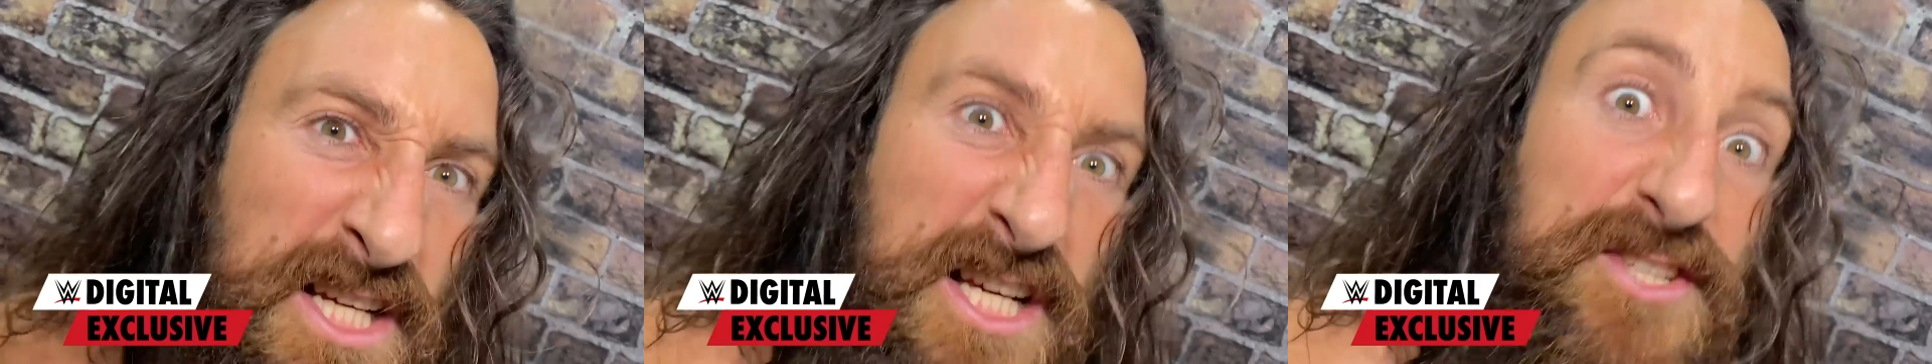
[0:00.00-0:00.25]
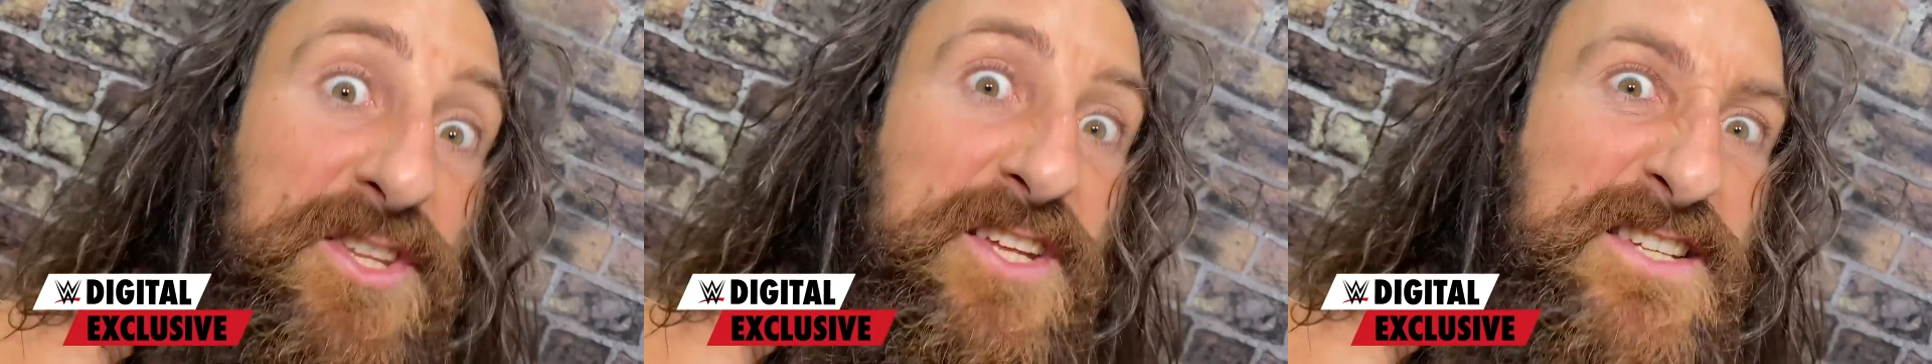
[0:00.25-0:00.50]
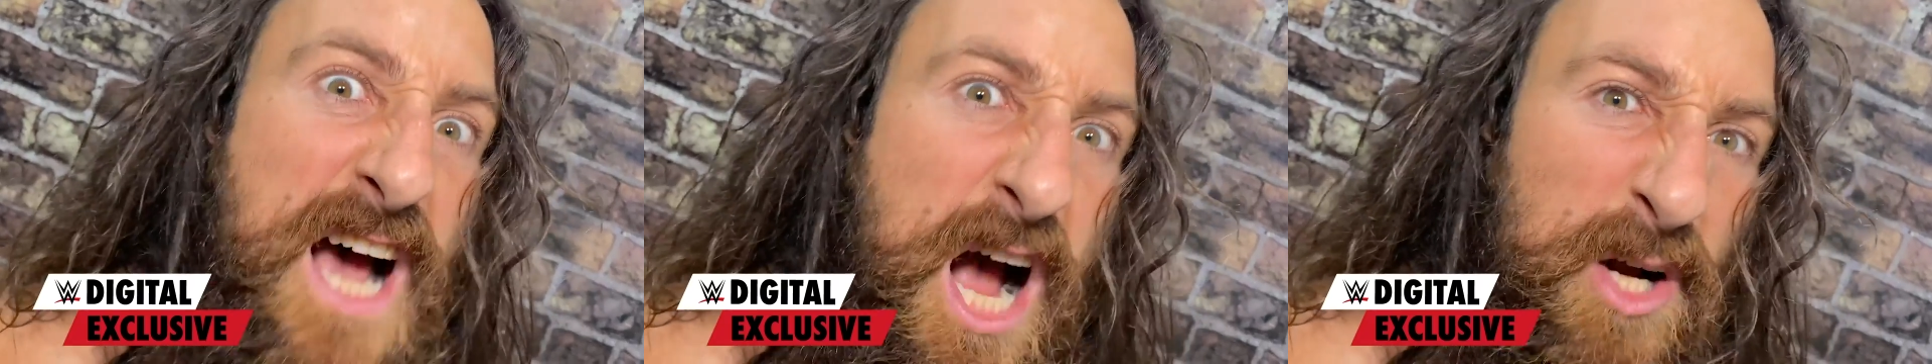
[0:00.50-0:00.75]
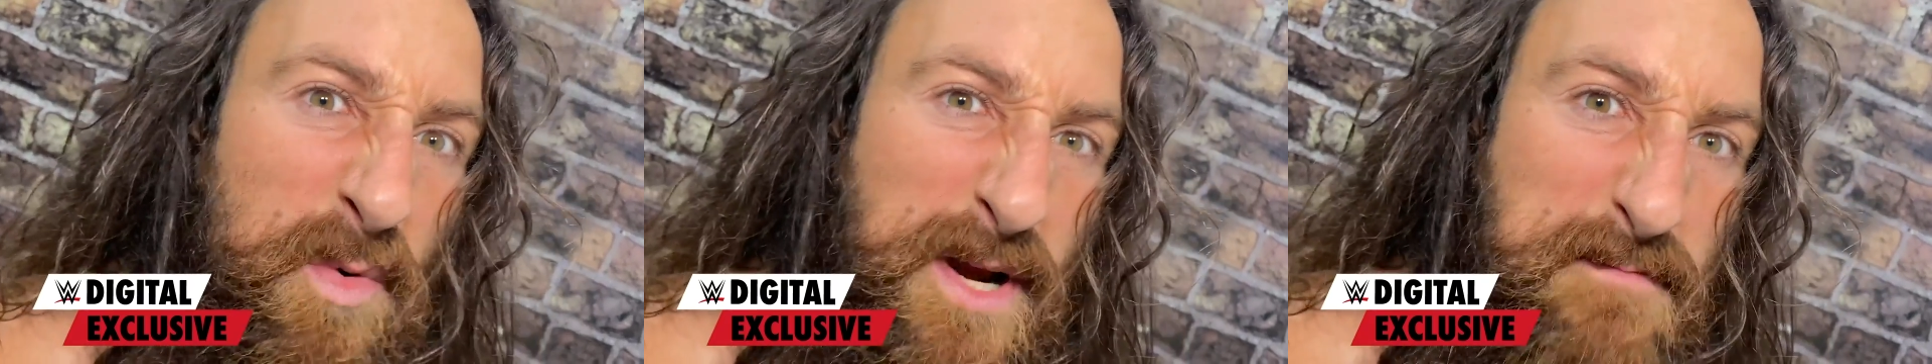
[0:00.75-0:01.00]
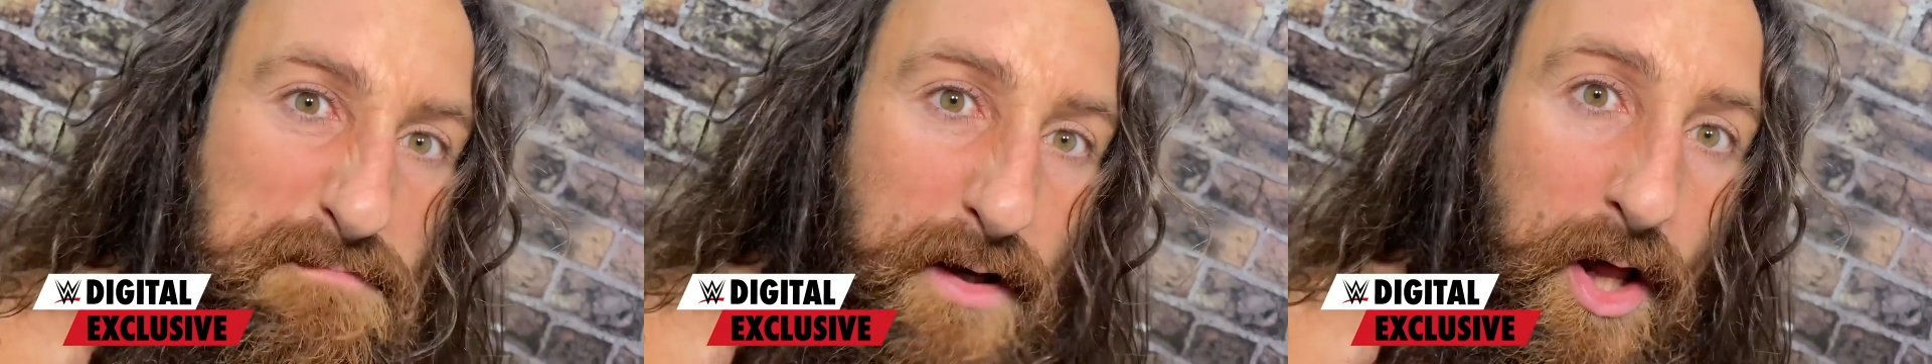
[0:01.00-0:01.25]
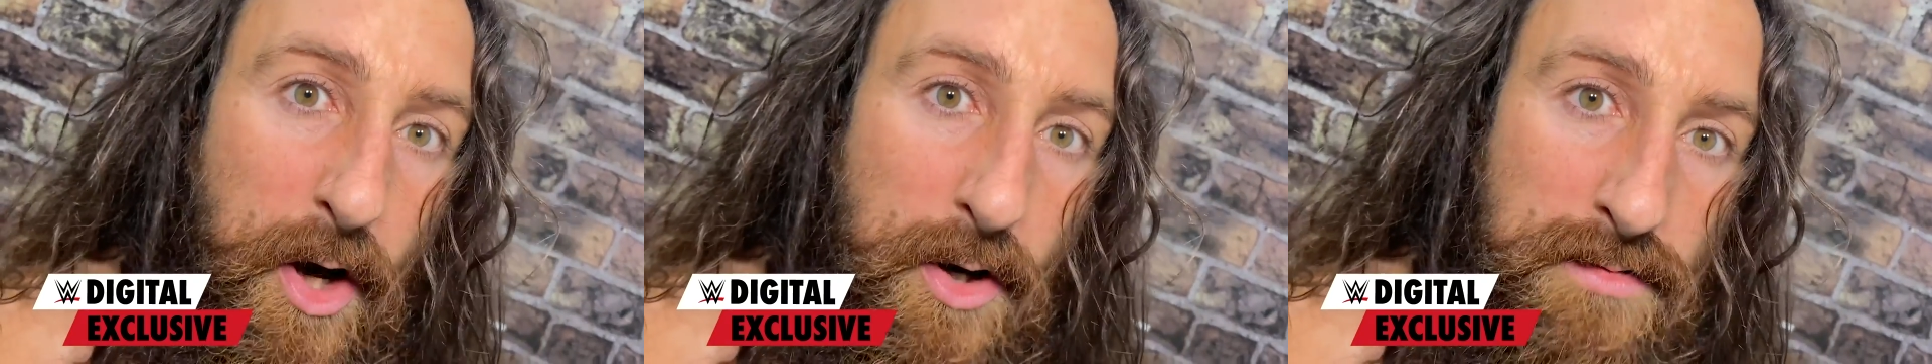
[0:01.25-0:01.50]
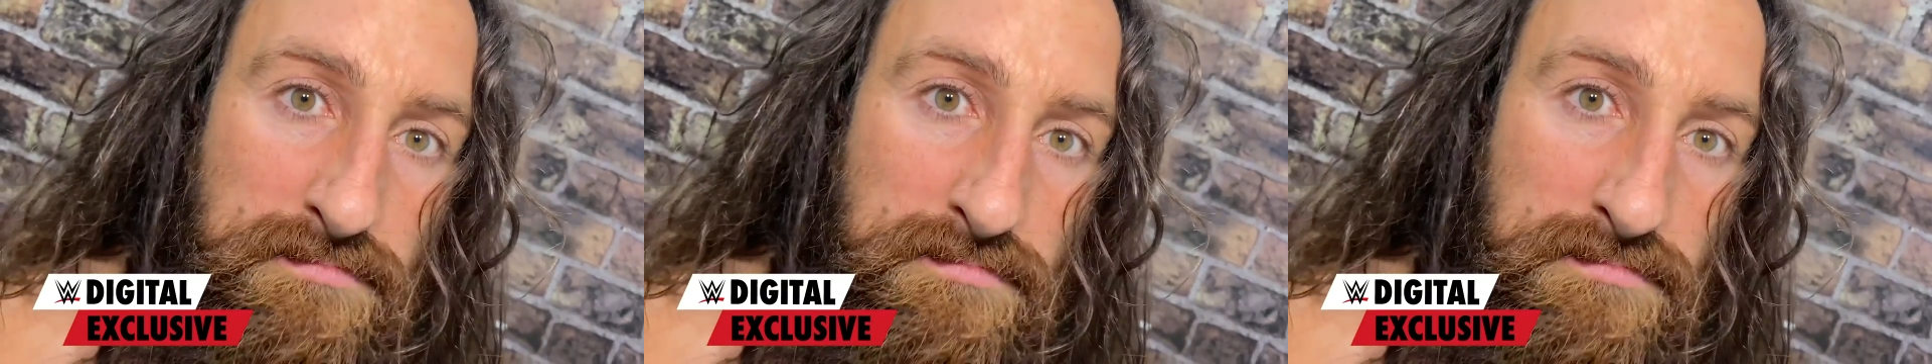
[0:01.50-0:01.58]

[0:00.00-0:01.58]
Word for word: to the dark wind blow.